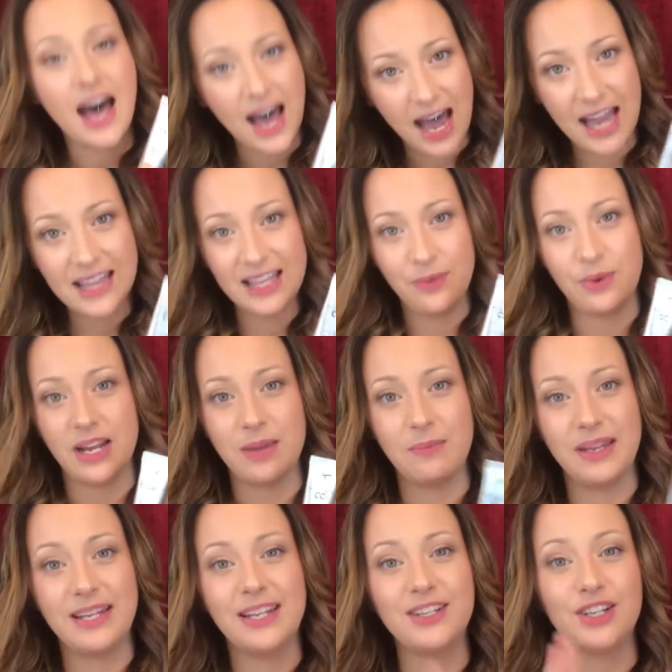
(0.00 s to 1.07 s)
highly
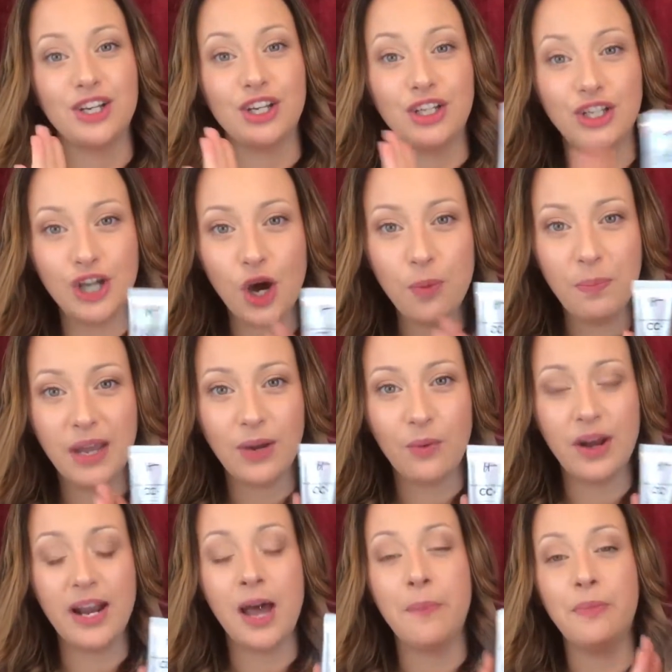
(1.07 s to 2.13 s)
recommend it. Go pick
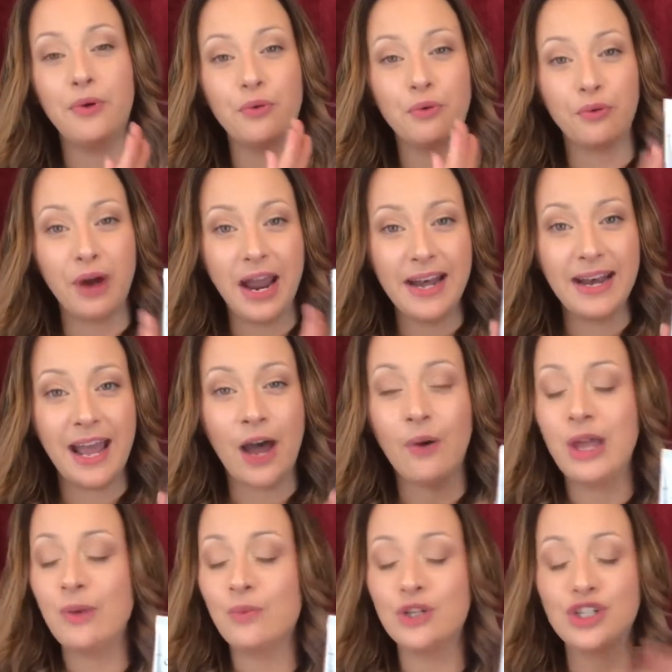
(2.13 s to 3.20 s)
one up right now.
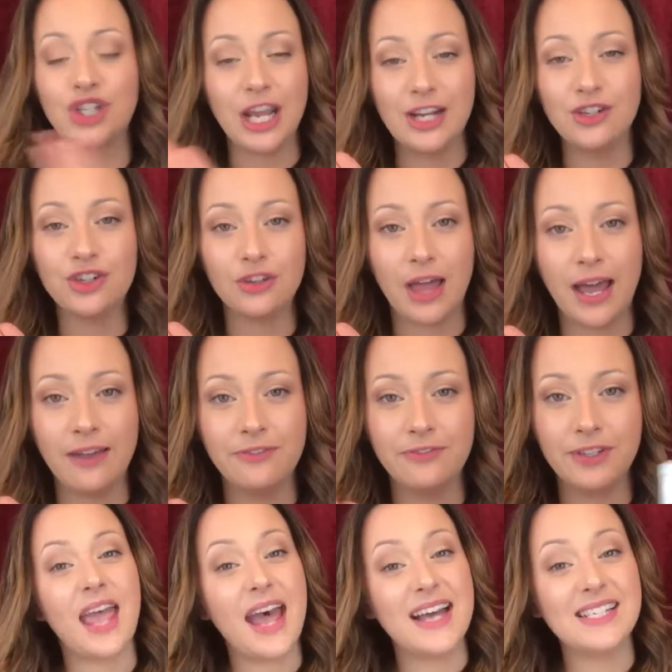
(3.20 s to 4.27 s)
It will change your
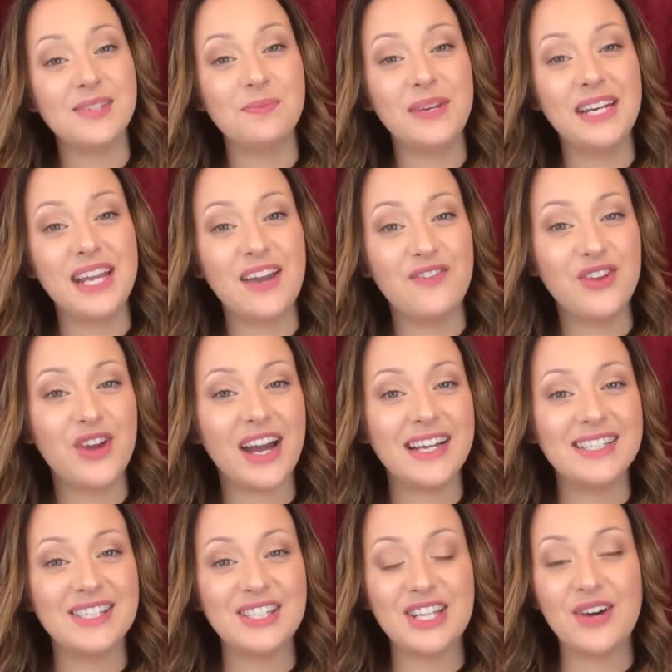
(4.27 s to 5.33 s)
life. As many of you
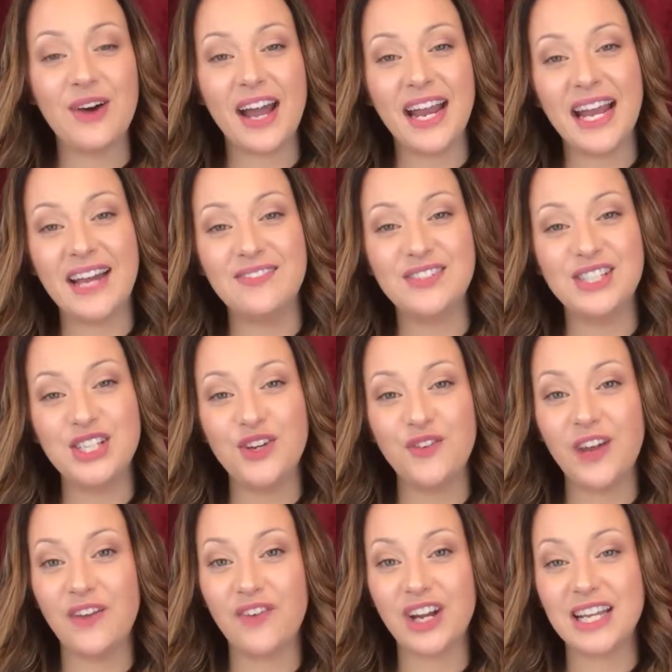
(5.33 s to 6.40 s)
guys know, I have two
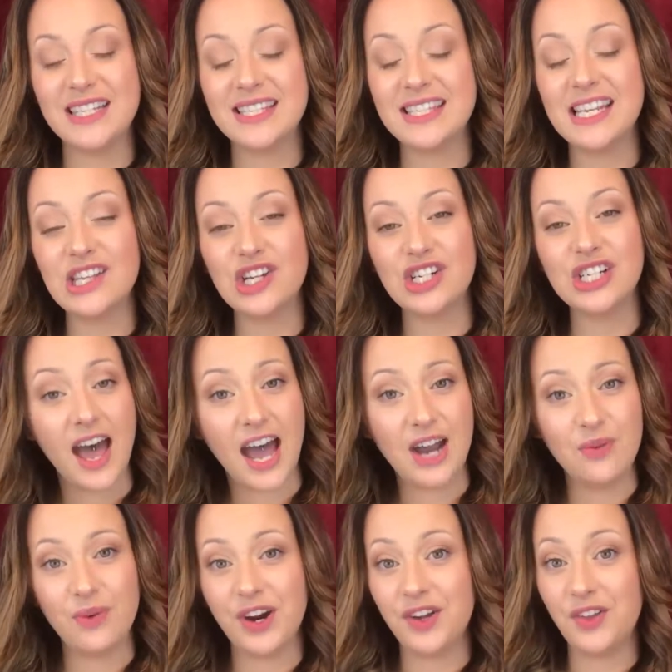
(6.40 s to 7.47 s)
favorite concealers.
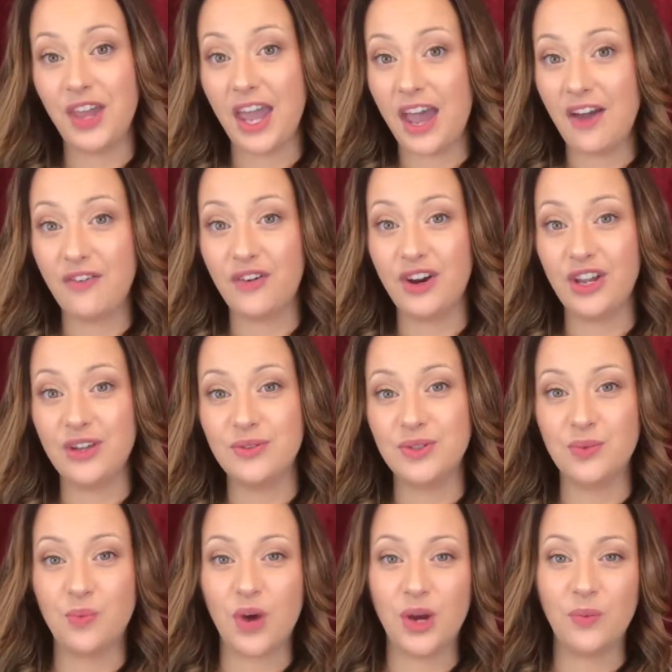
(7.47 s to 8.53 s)
I rarely ever
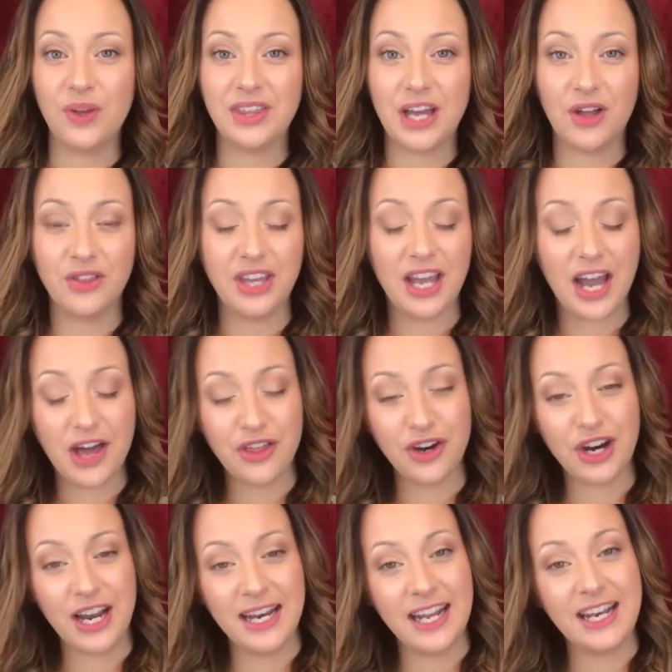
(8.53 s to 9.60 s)
use one without the
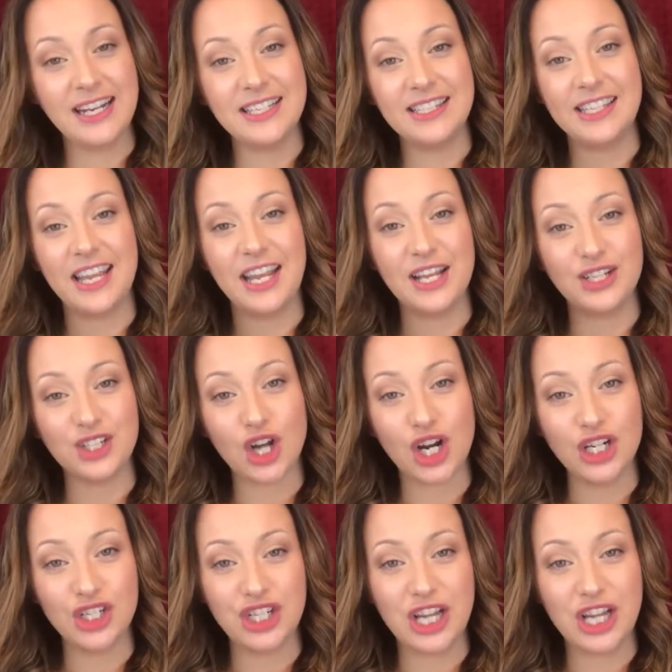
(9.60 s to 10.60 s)
other, and it is the Tarte